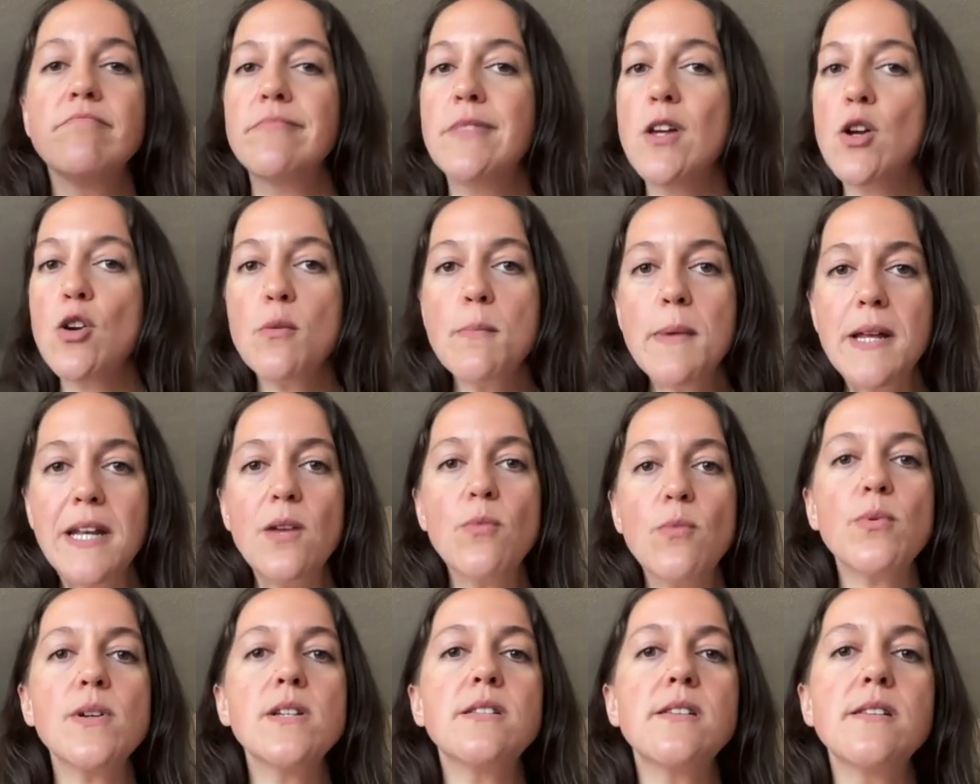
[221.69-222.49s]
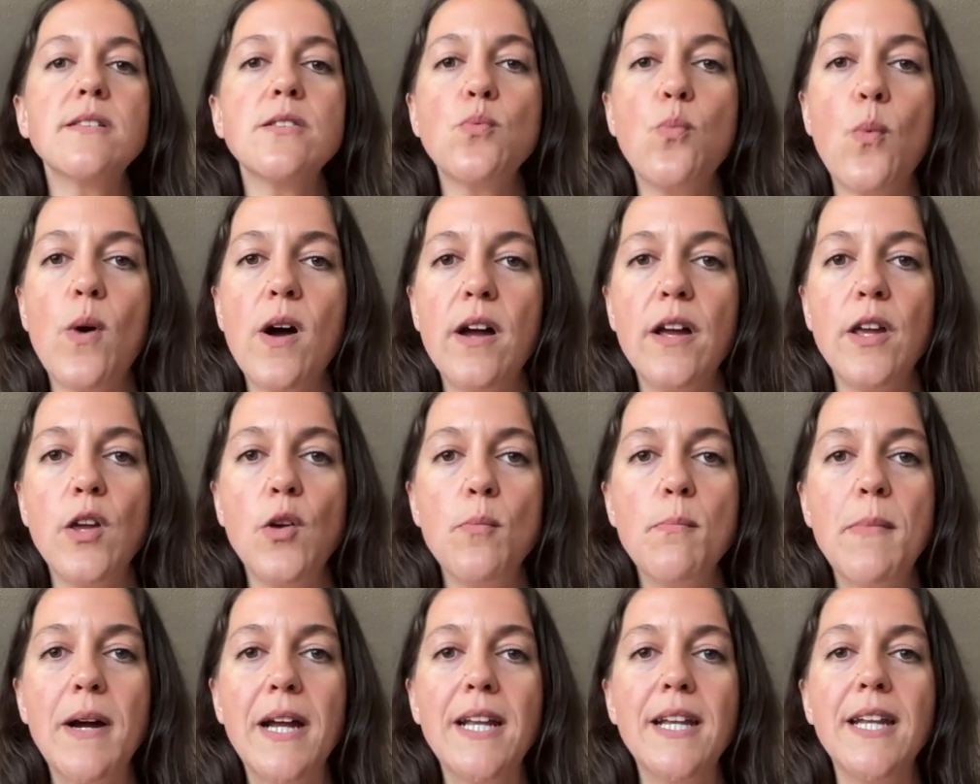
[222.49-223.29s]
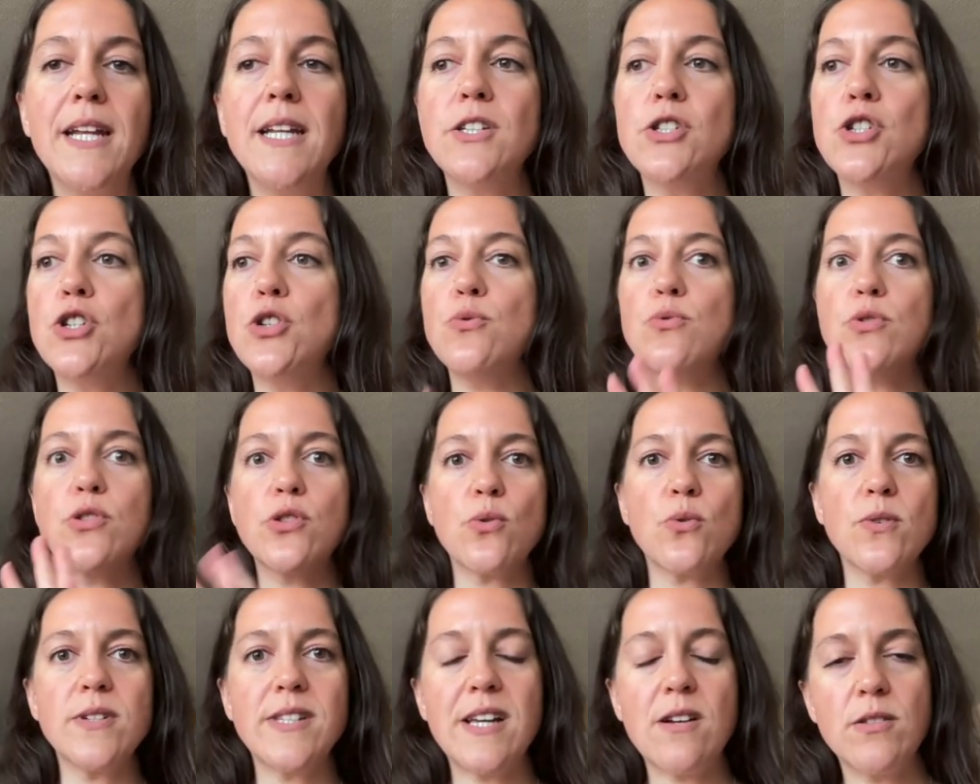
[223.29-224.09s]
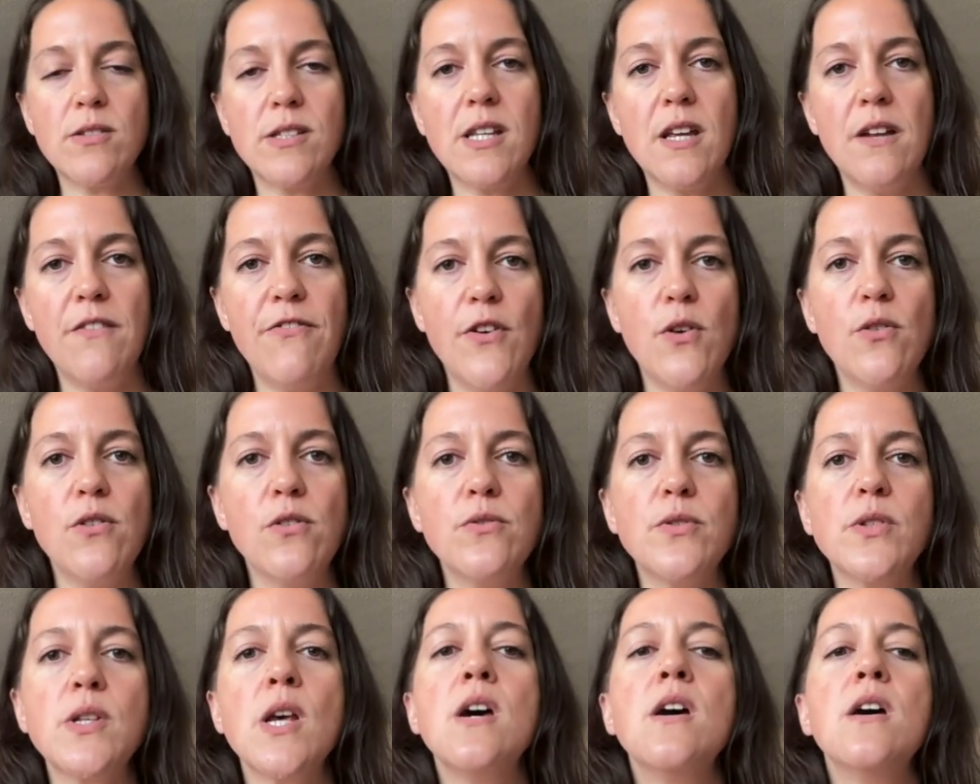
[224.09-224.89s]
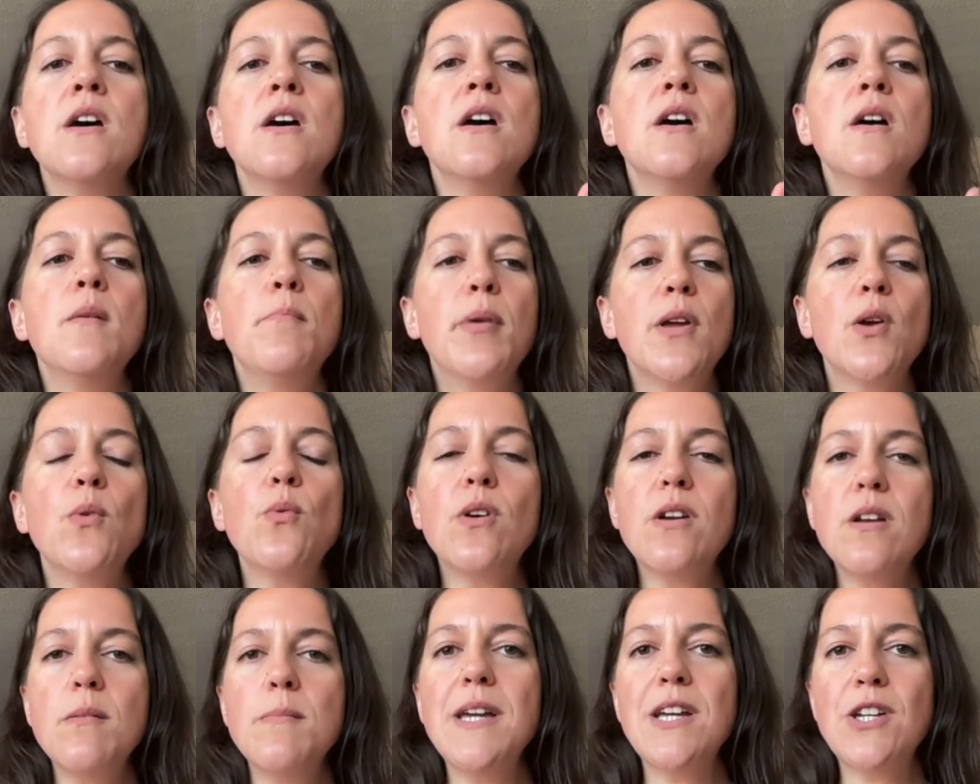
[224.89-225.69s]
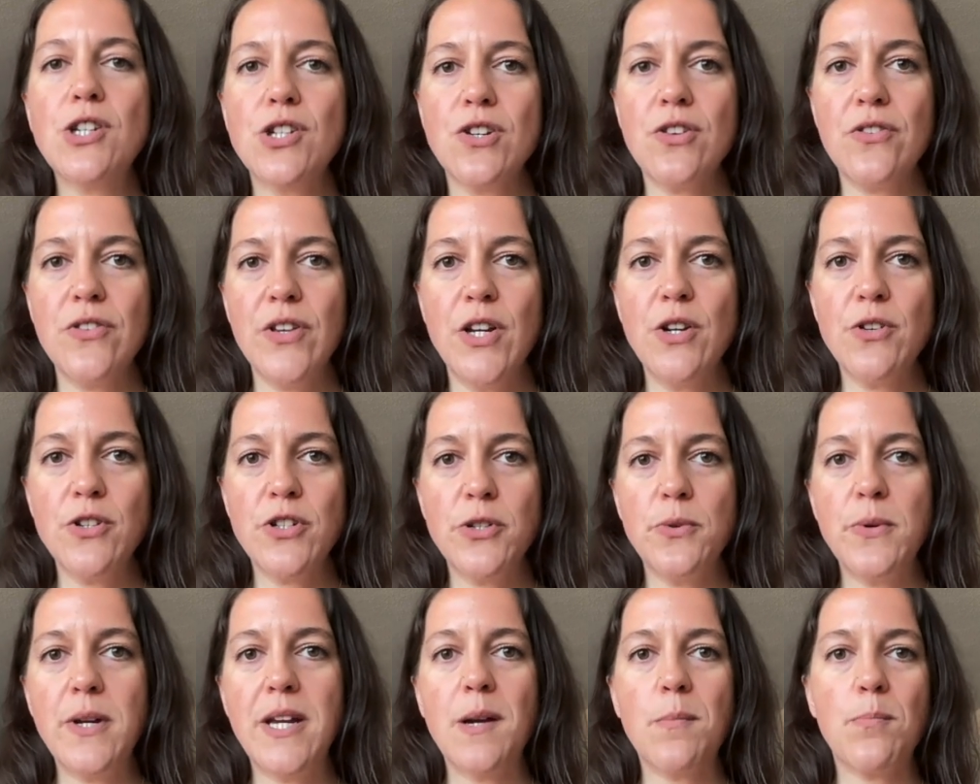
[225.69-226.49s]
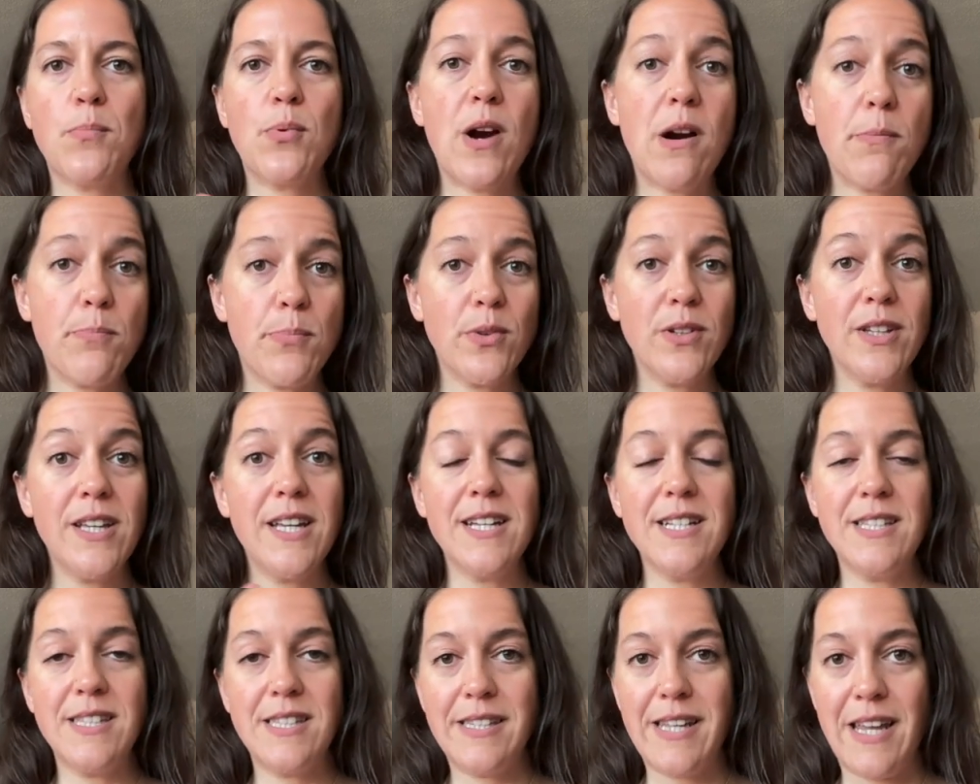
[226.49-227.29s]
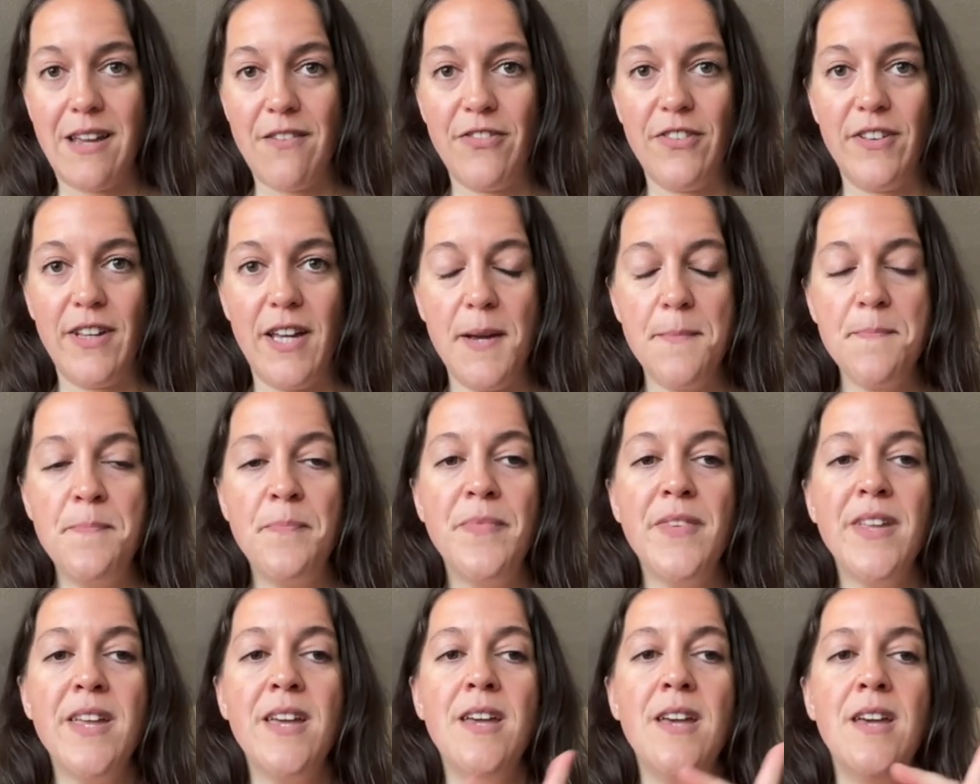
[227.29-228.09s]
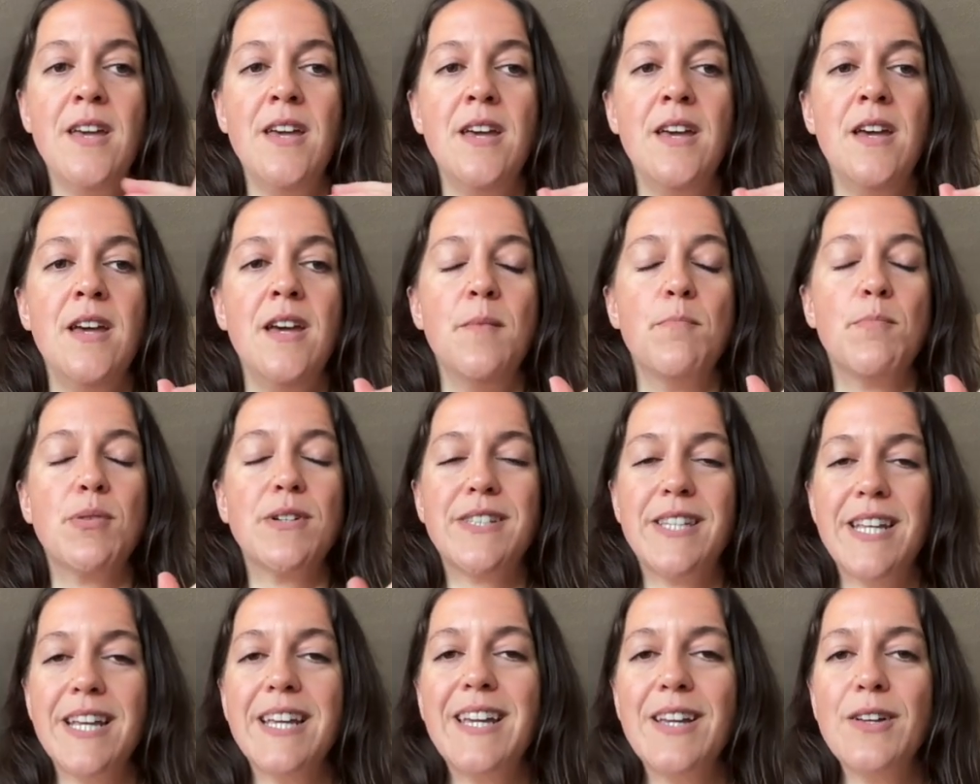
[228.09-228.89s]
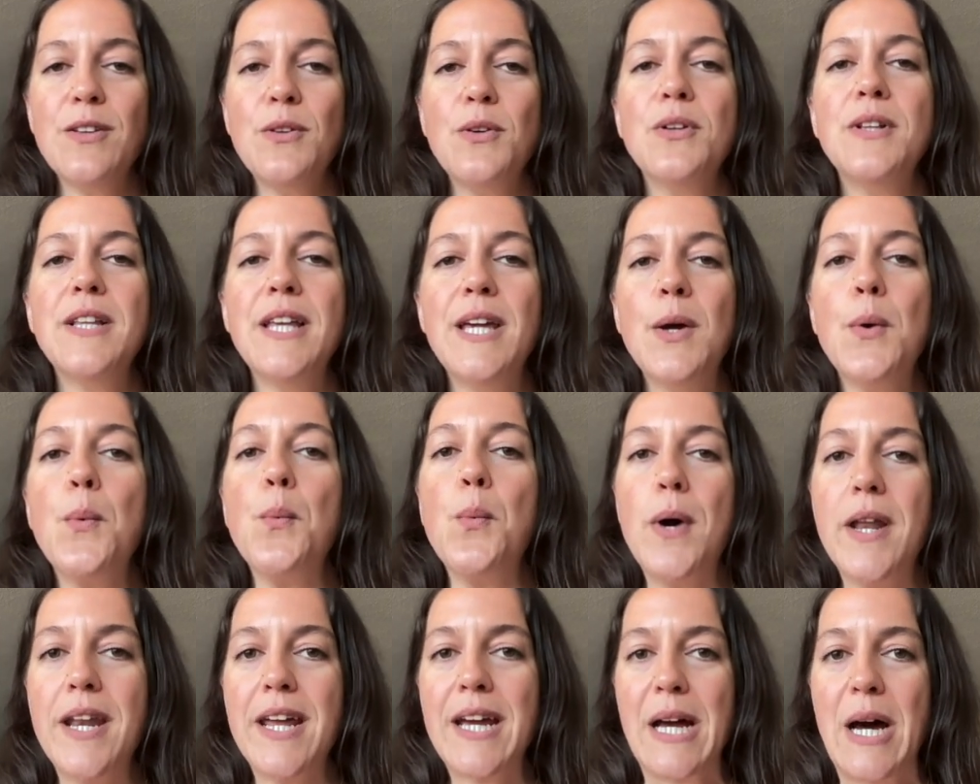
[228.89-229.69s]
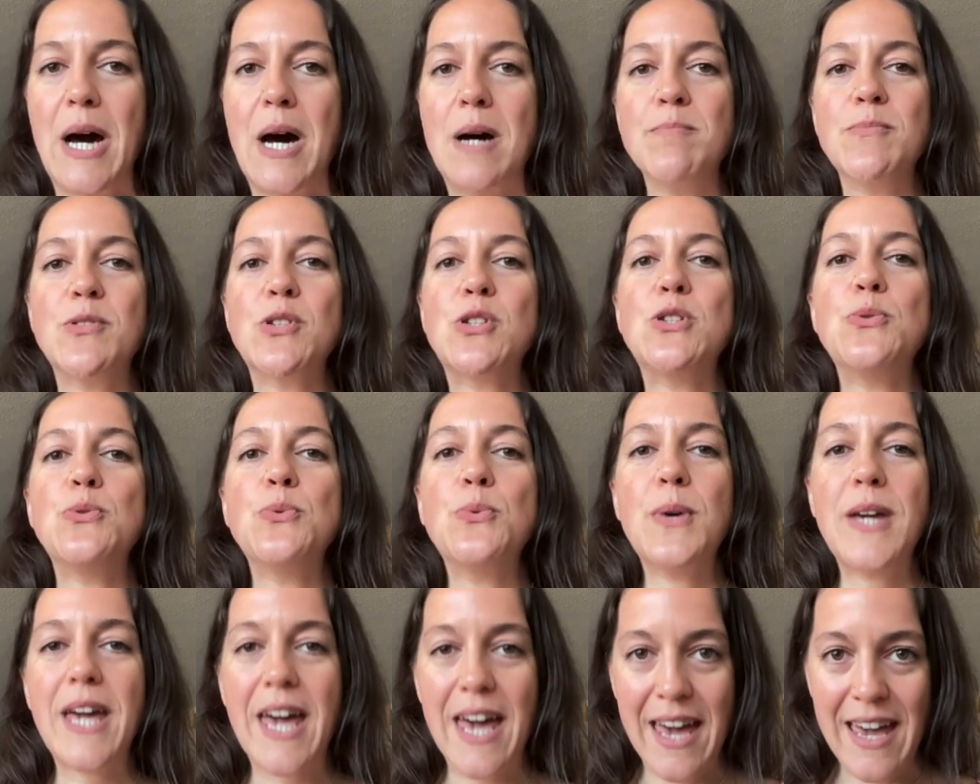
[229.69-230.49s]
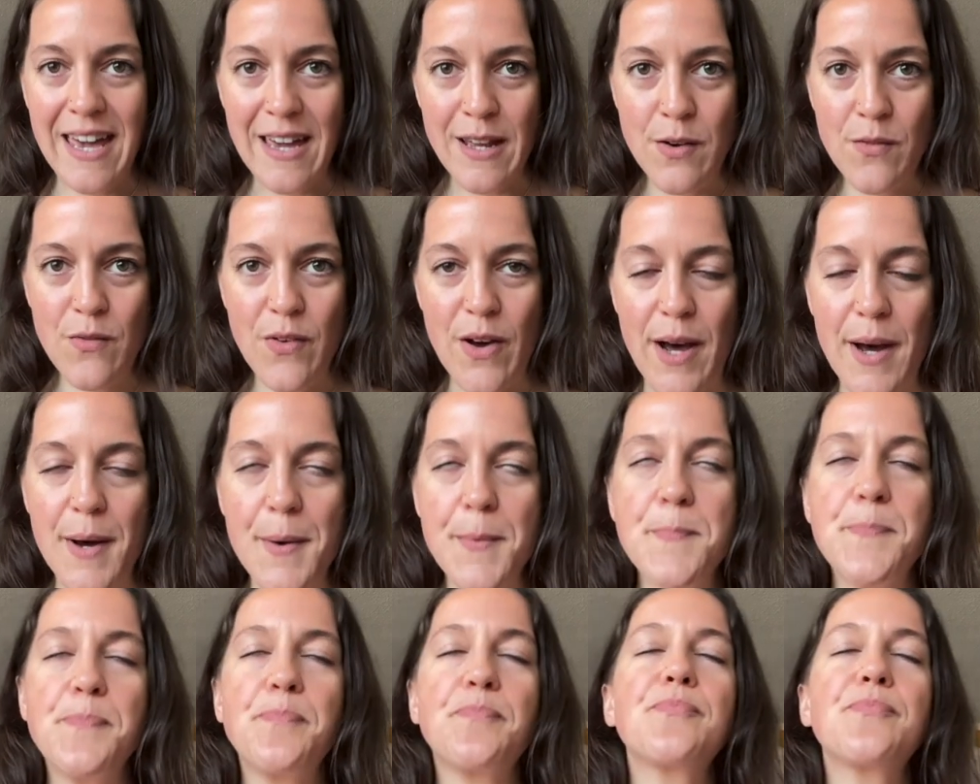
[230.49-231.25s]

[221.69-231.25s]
There are many reasons why you might need to source outside photos, but you want to make sure that you're doing it properly and safely, particularly when it comes to Canva.